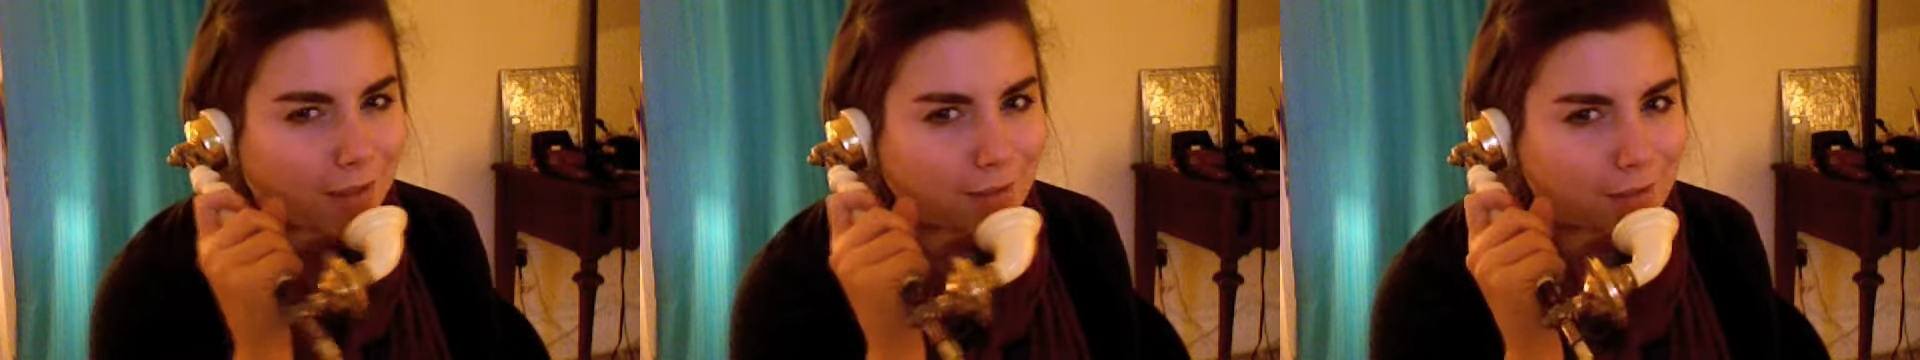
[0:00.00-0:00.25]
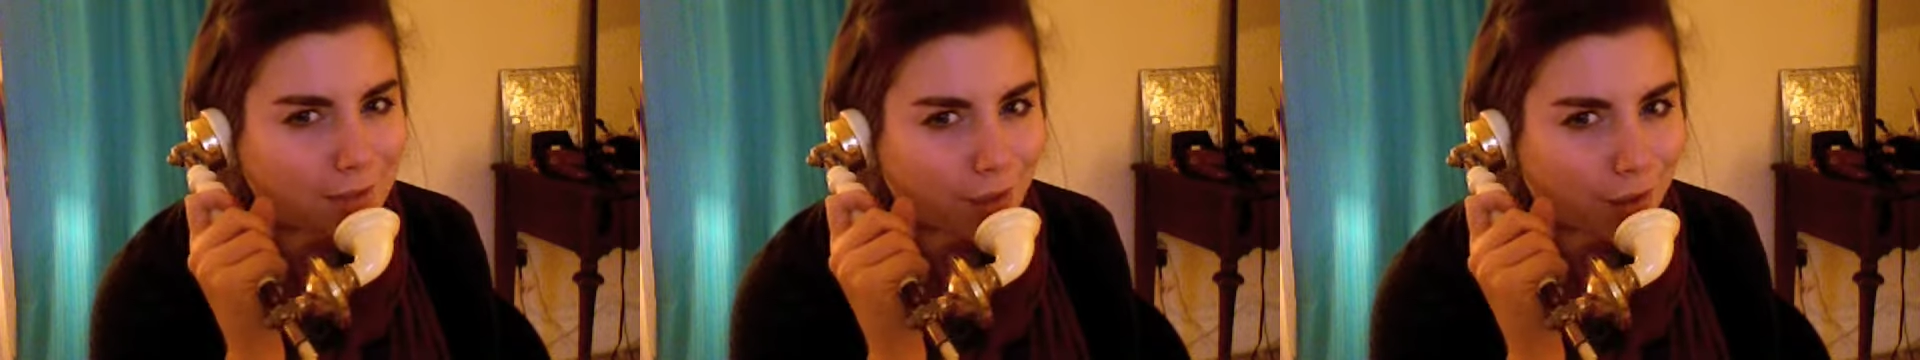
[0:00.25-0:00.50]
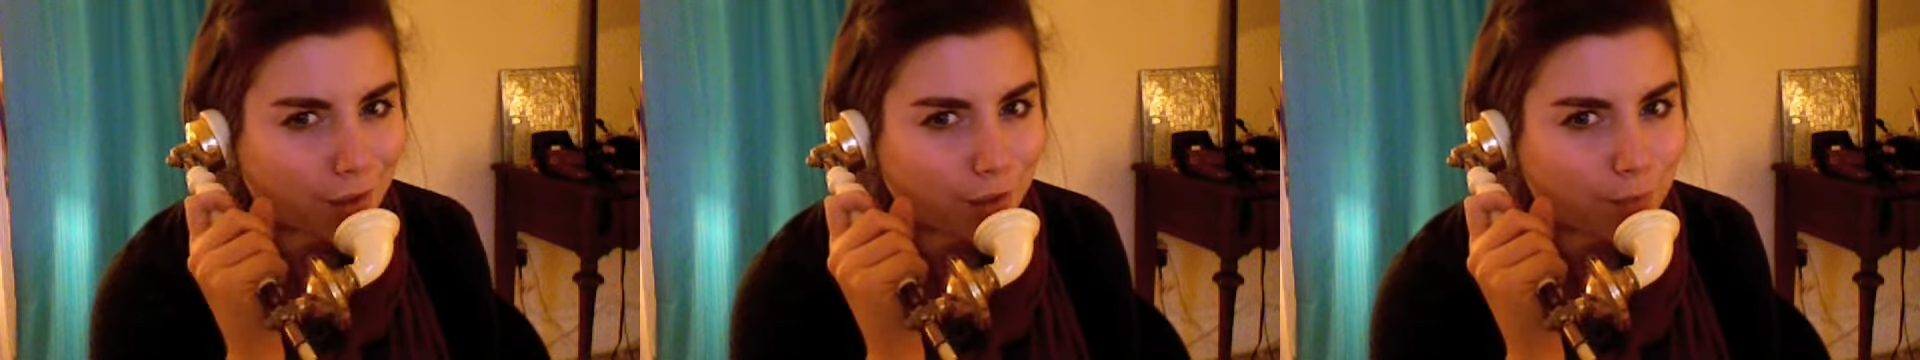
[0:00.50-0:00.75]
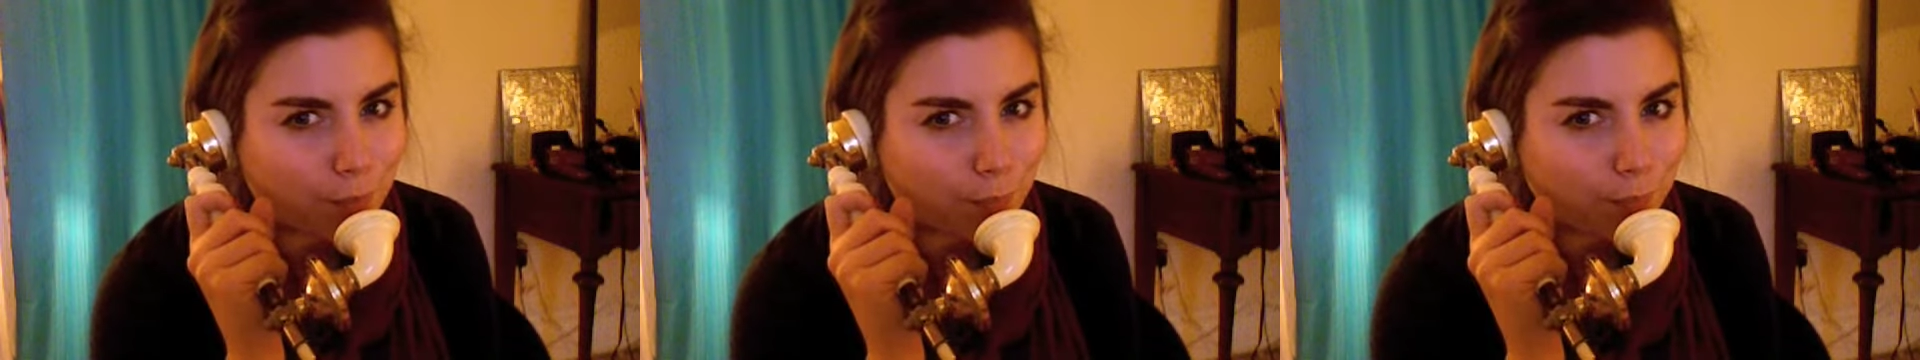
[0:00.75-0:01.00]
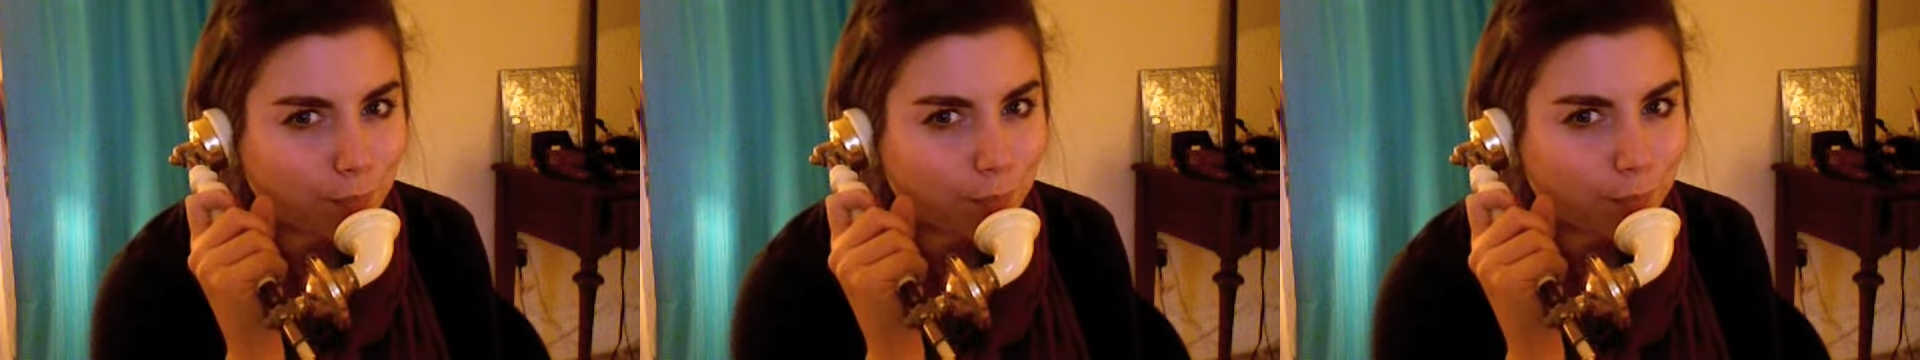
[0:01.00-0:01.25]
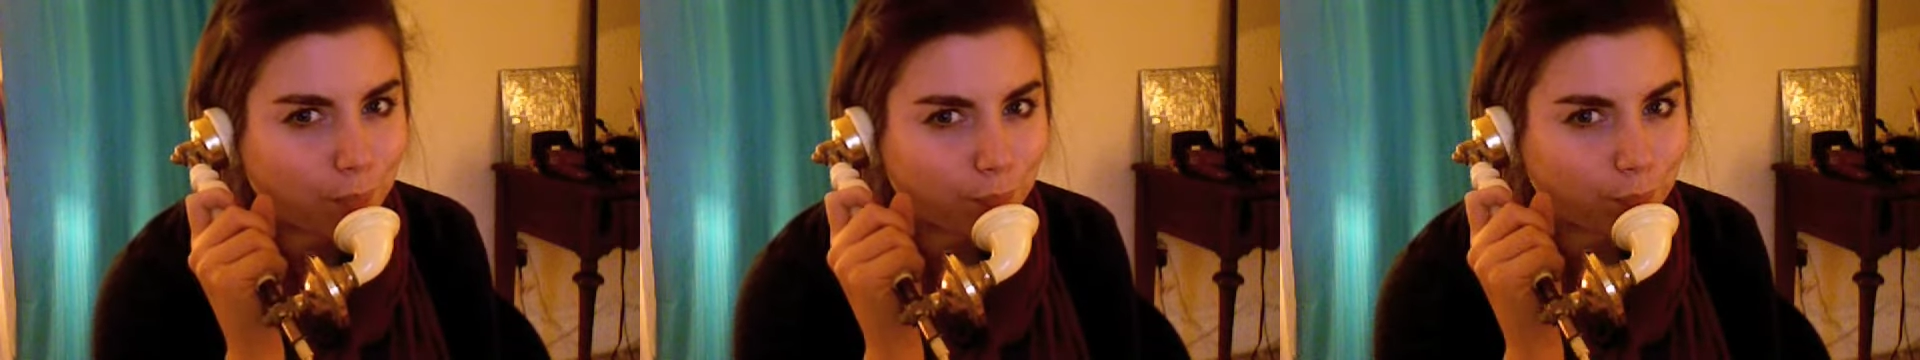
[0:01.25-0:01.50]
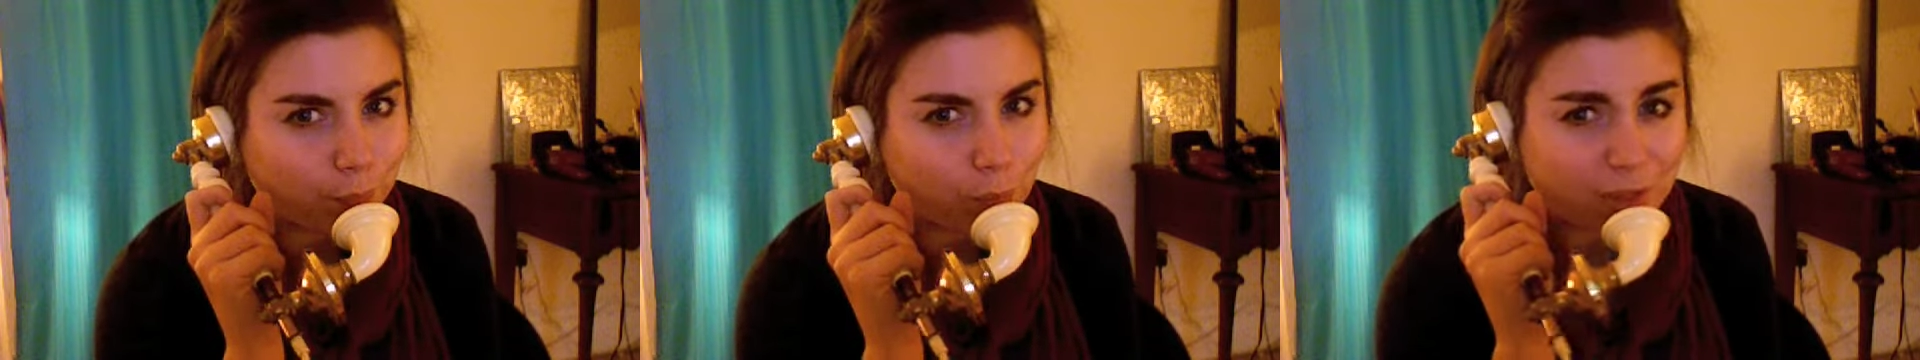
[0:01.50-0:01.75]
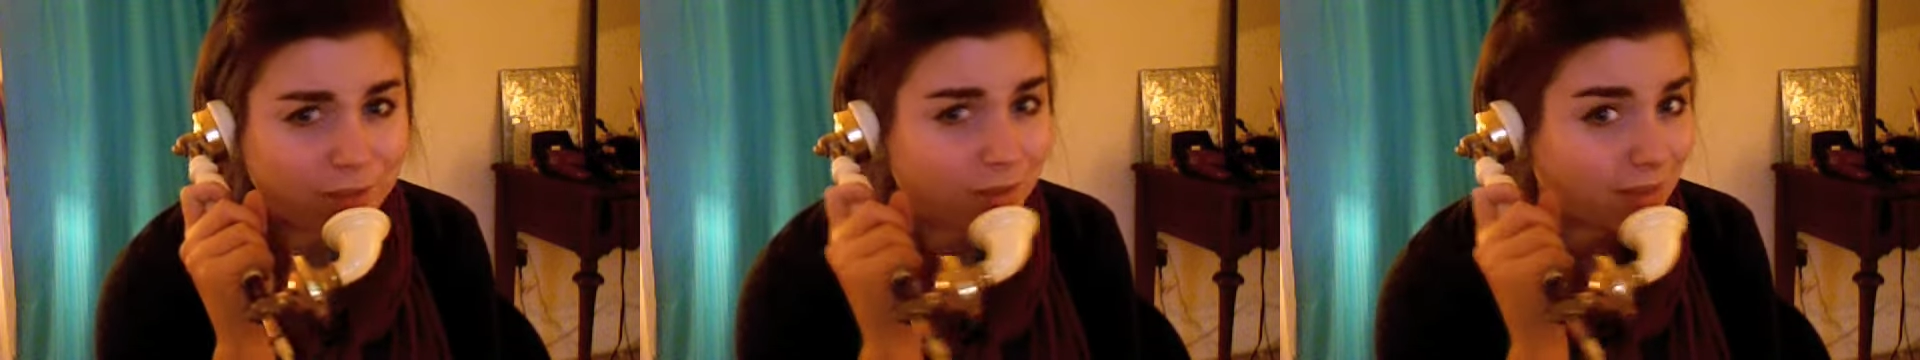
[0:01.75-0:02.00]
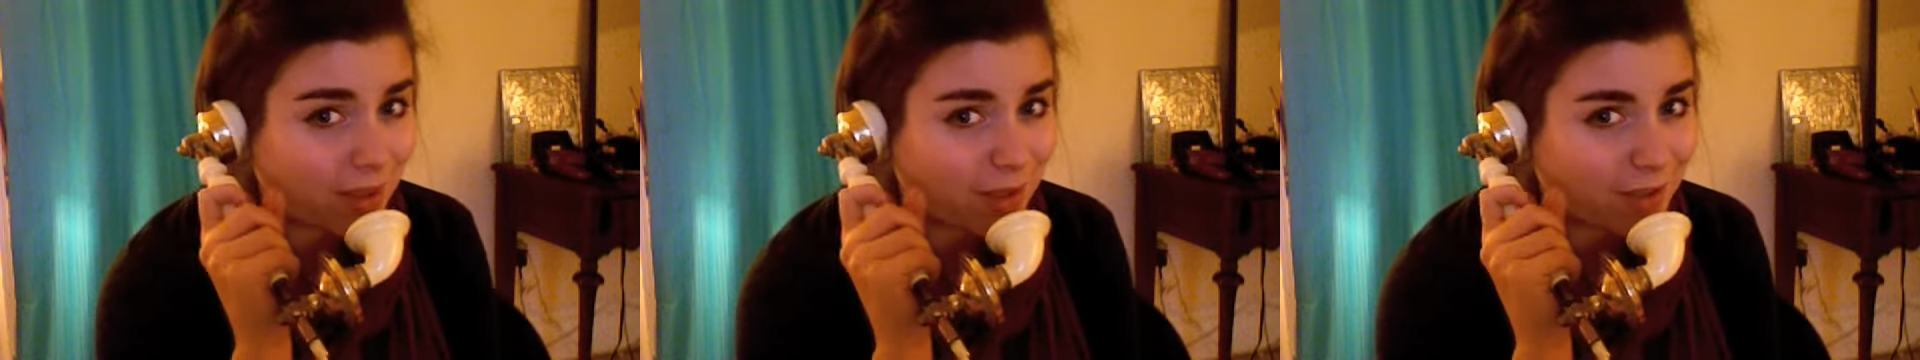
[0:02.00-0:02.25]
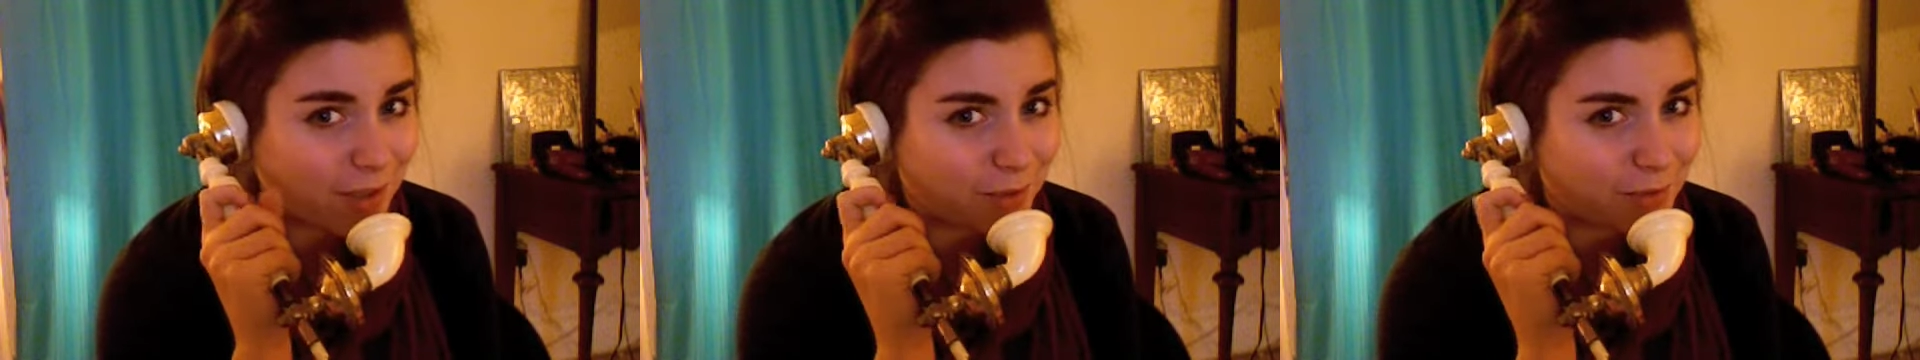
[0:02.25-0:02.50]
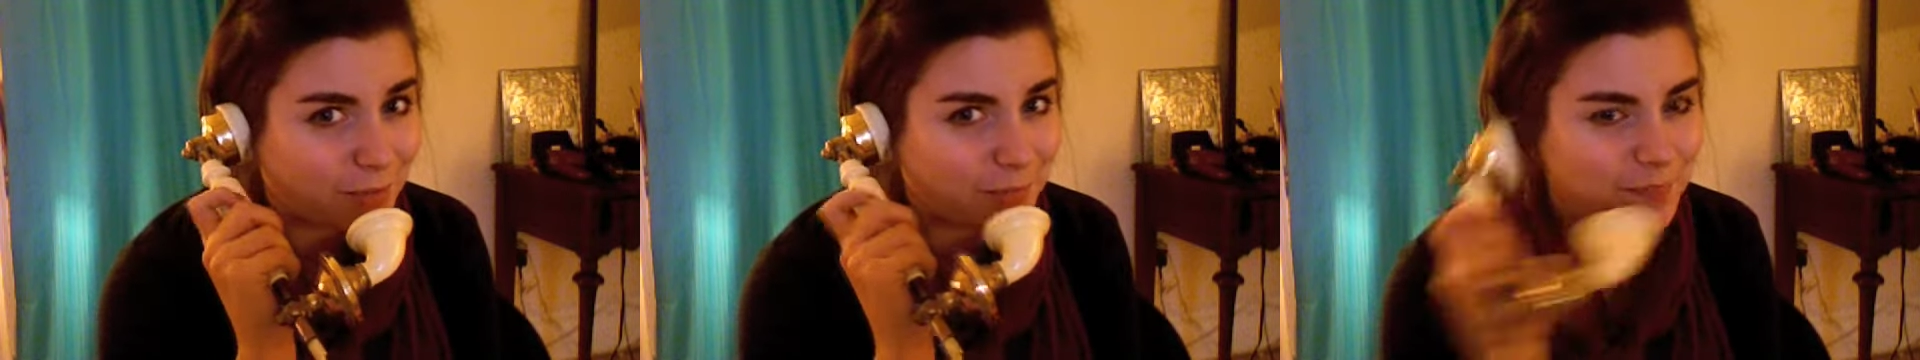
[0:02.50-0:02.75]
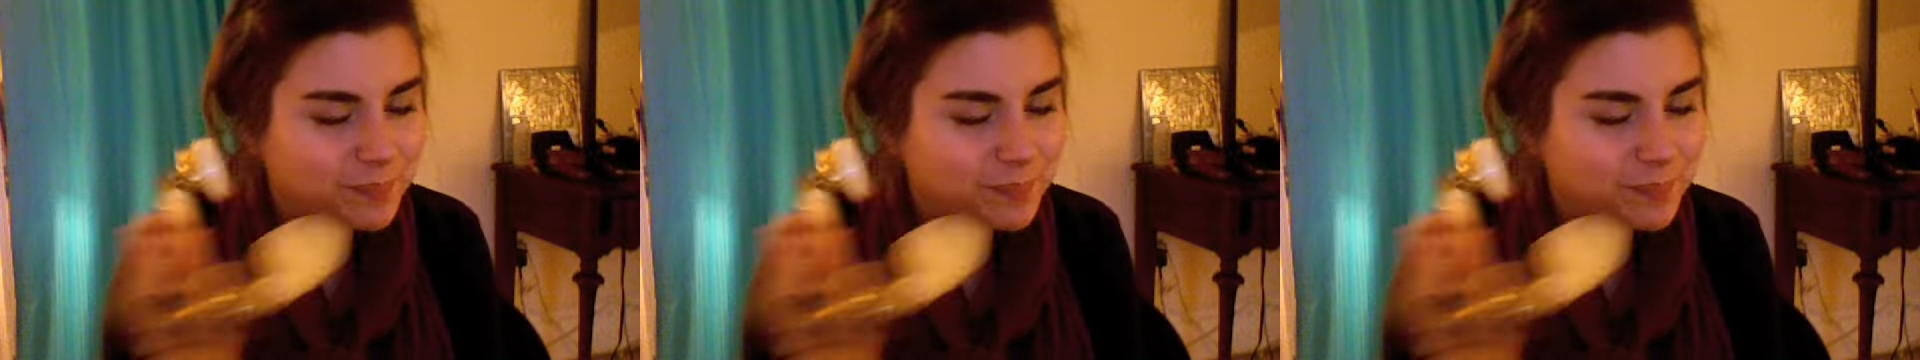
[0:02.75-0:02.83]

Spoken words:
see. Well, thank you.